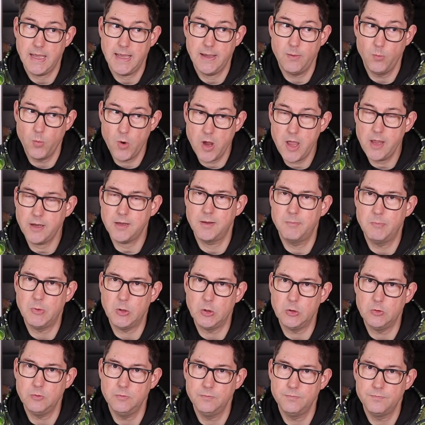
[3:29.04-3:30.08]
and
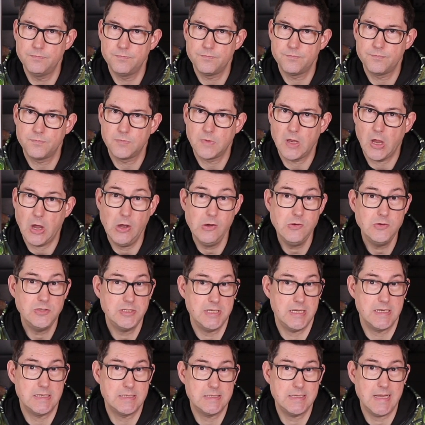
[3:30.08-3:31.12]
workable, OC